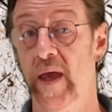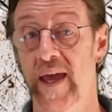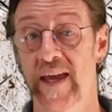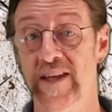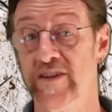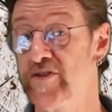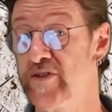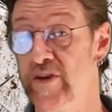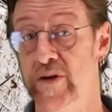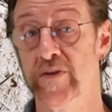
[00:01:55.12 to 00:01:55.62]

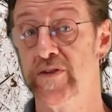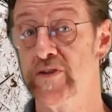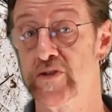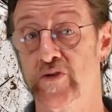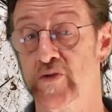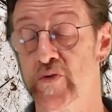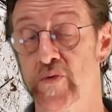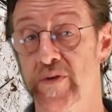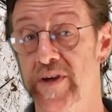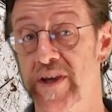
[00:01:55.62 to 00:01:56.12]
And so the
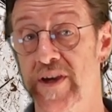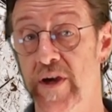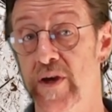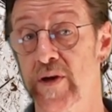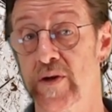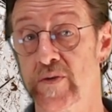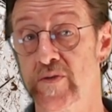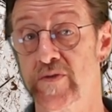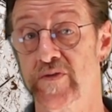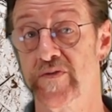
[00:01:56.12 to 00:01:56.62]
story
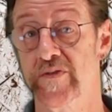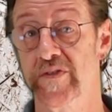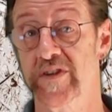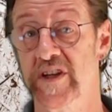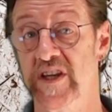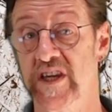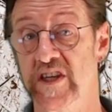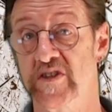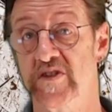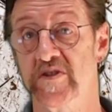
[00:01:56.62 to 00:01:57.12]
goes for
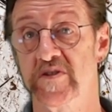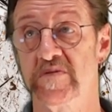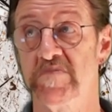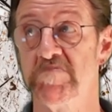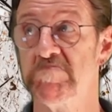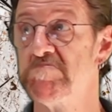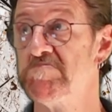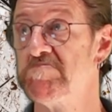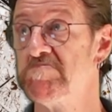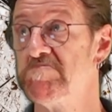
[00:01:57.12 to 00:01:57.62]
the next
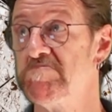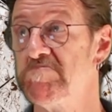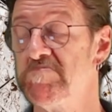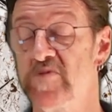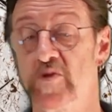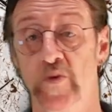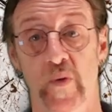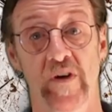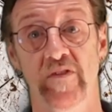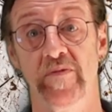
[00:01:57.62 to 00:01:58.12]

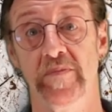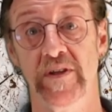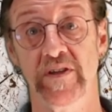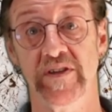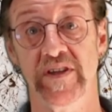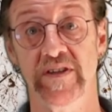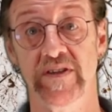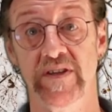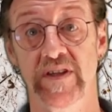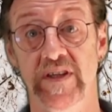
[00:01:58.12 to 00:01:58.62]
twelve
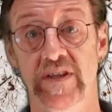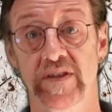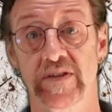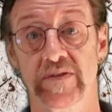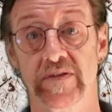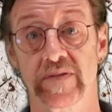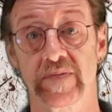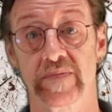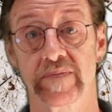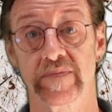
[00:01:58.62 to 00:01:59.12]
million
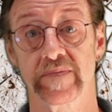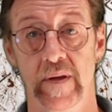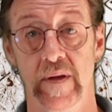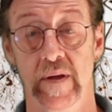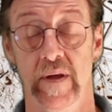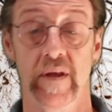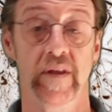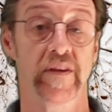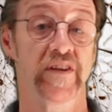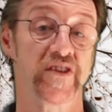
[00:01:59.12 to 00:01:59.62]
years.
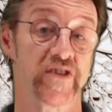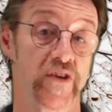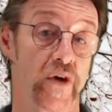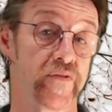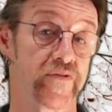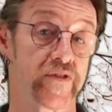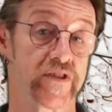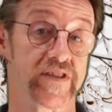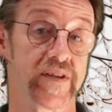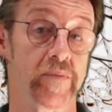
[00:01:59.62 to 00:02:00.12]
This
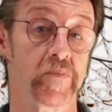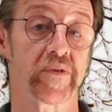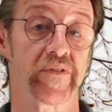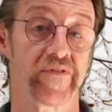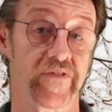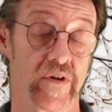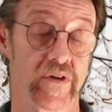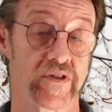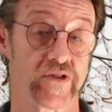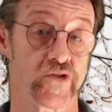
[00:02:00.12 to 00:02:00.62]

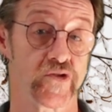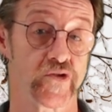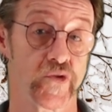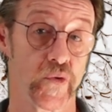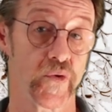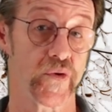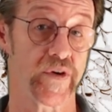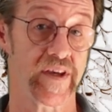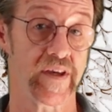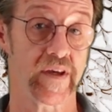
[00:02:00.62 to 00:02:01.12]
oversimplified
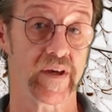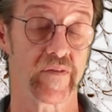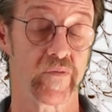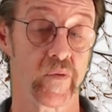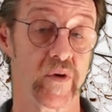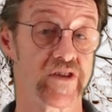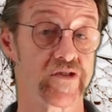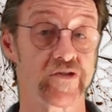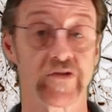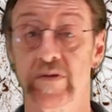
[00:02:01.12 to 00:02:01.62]
story of
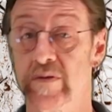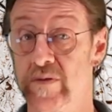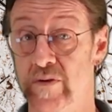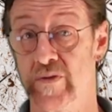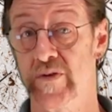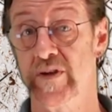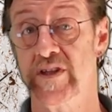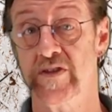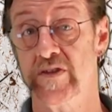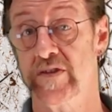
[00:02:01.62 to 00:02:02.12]
why certain
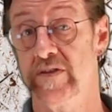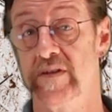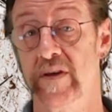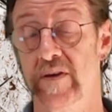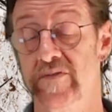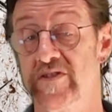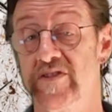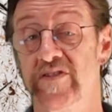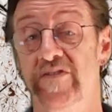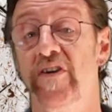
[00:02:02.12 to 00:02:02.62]
creatures
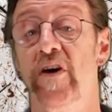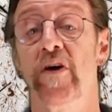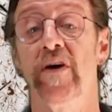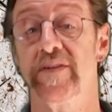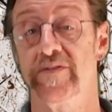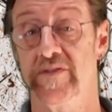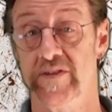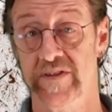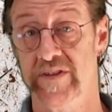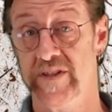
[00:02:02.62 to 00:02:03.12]
have
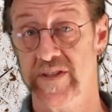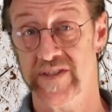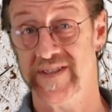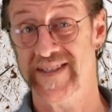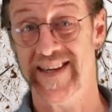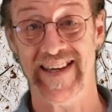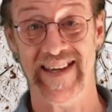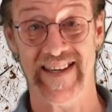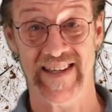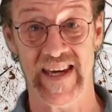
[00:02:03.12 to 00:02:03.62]
survived to this
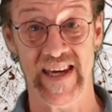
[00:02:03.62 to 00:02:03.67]
day and